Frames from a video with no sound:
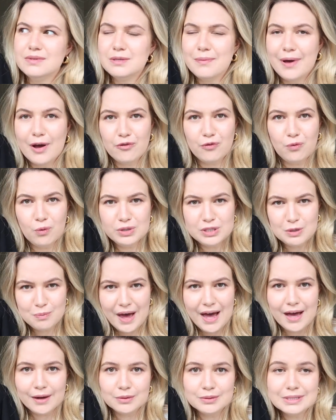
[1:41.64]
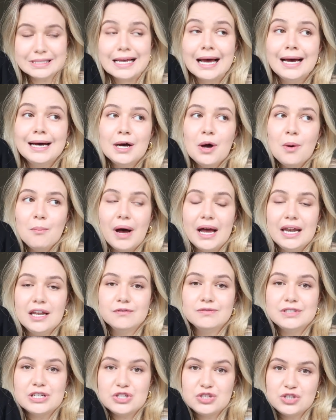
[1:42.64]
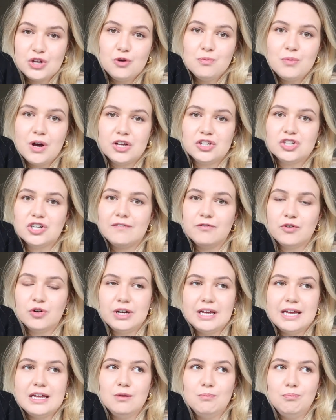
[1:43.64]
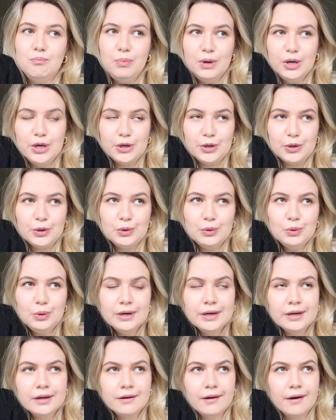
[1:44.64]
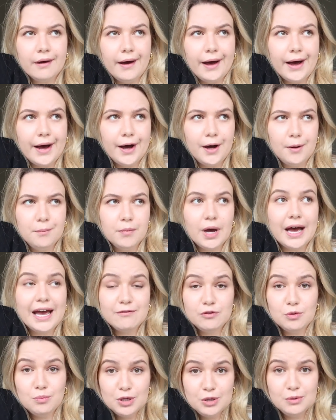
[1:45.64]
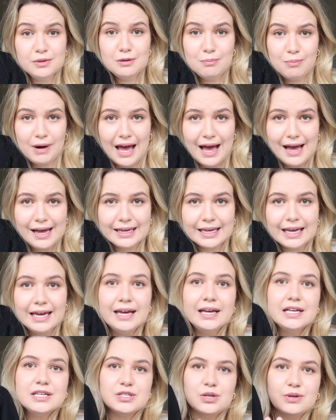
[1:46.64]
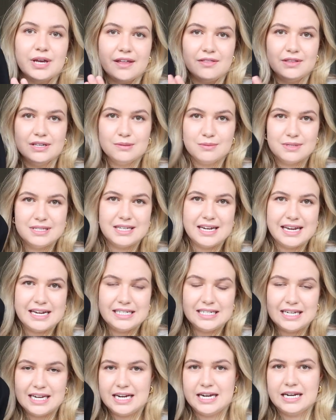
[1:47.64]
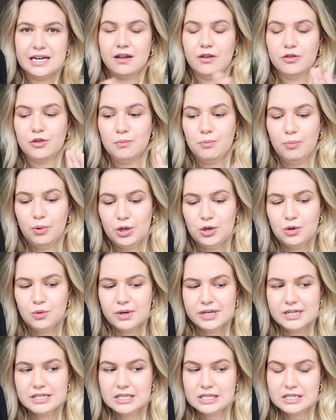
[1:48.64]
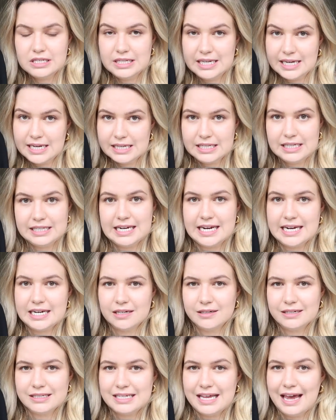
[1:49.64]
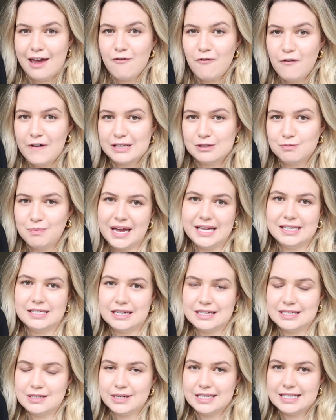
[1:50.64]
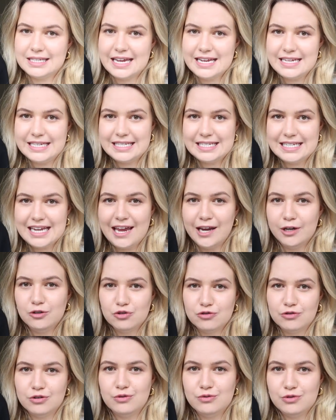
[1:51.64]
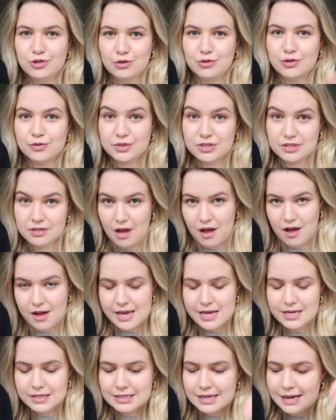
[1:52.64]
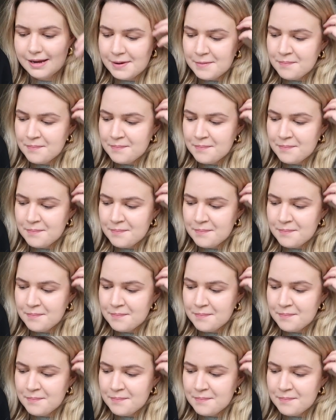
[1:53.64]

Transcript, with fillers: one's about 40 pounds but i loved it so much i've got it in a blue um, I have the blue and the black. So yeah, this one's an 18. The blue one is a 16, and I'd say it fits better. So I'd say stay true to your size